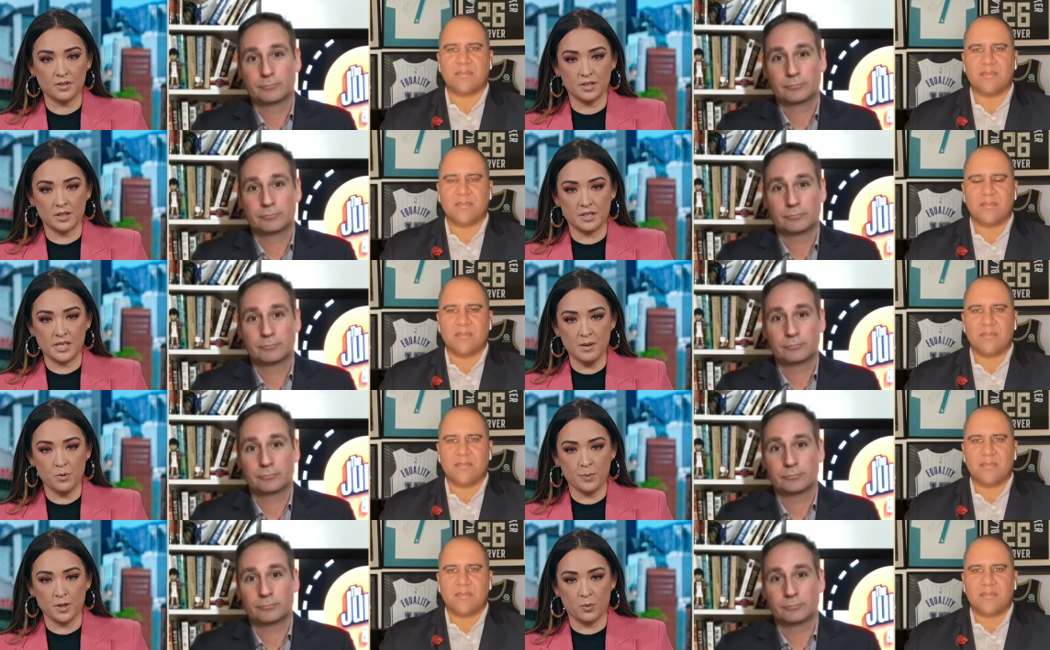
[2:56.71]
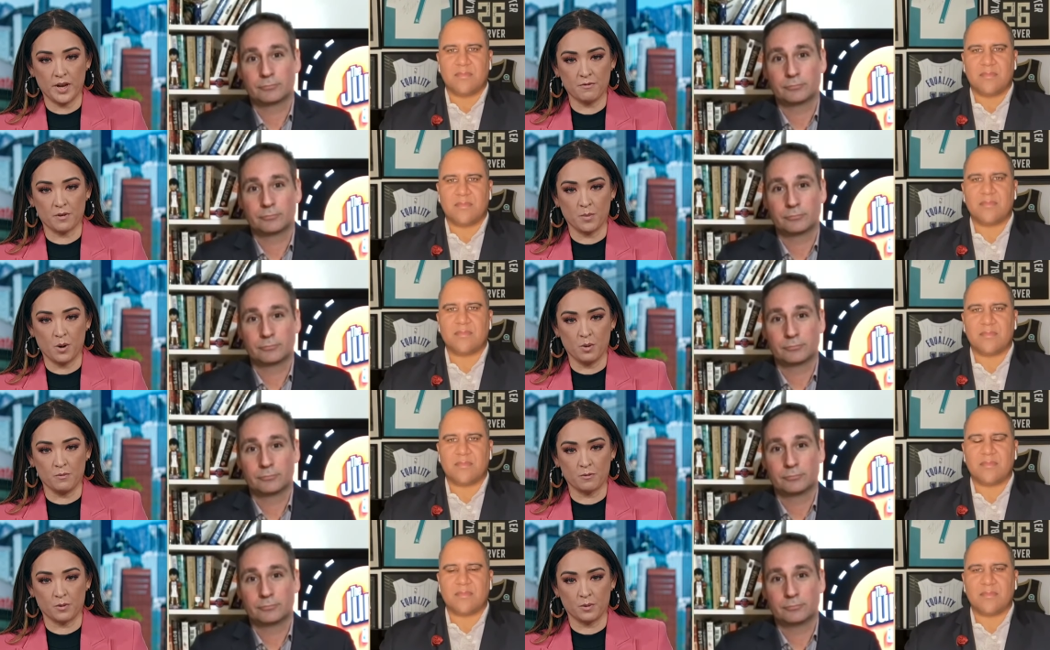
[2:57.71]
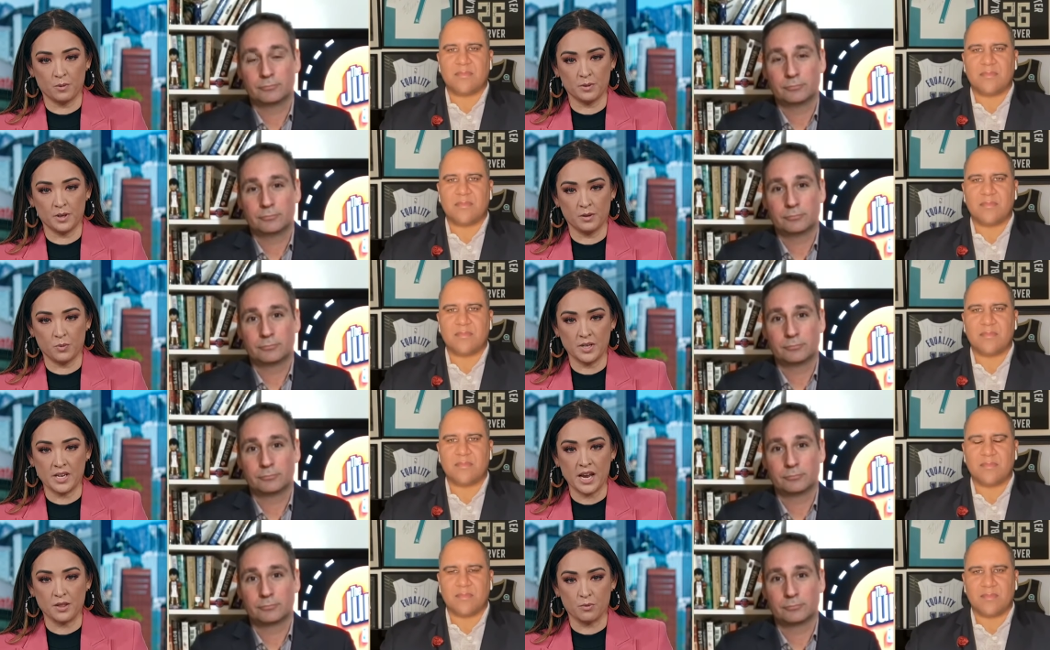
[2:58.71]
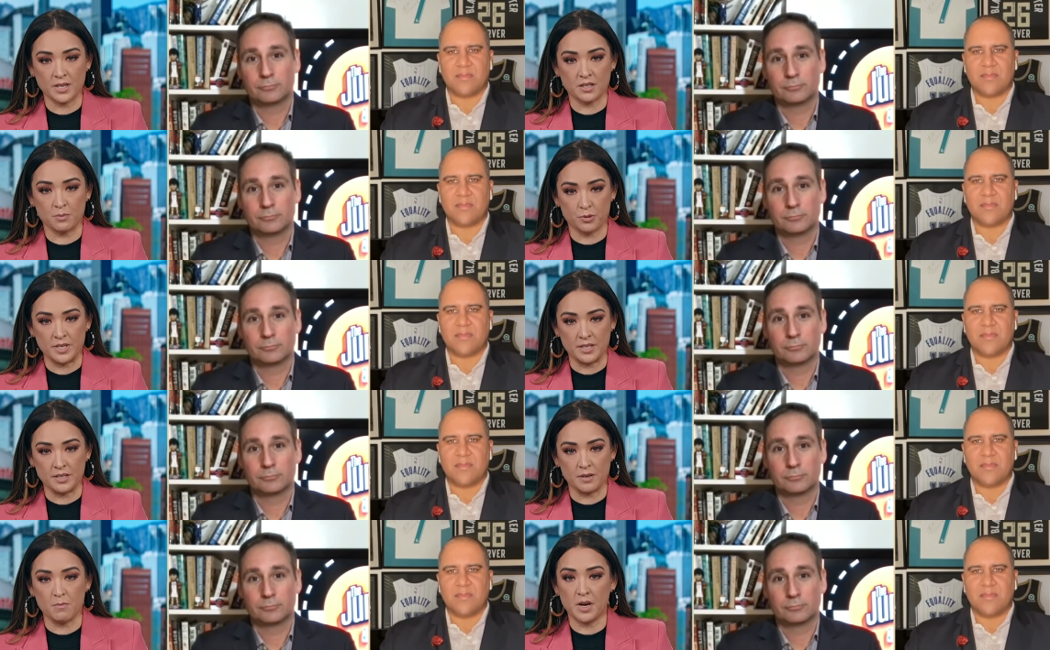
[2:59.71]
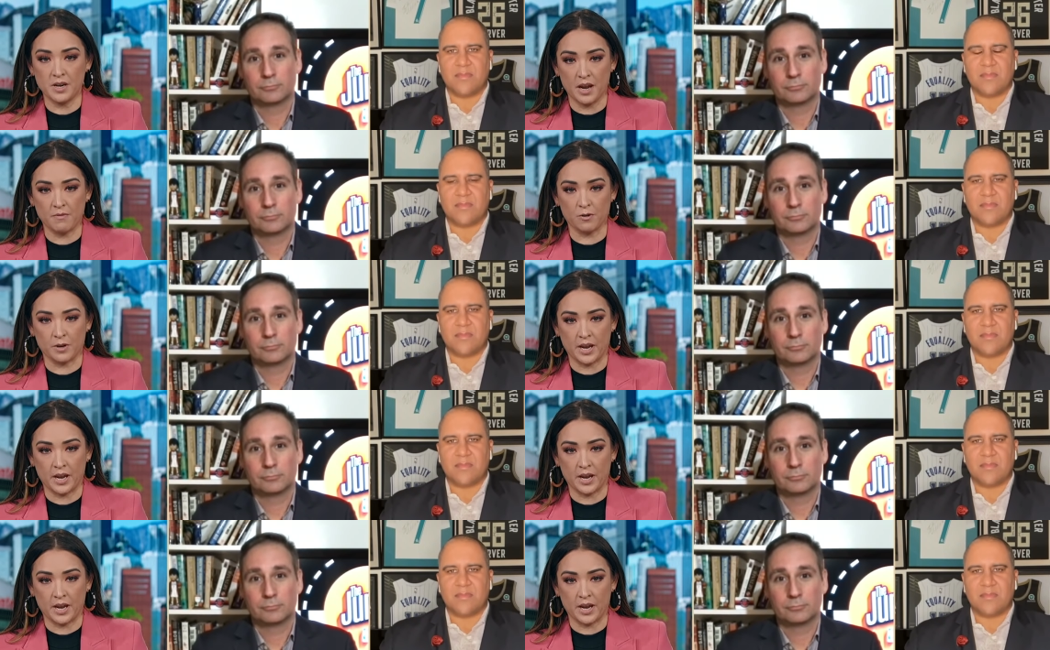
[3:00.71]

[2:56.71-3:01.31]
Speaker 1: the team will be away from home for only one day the rest of the preseason, Monday for a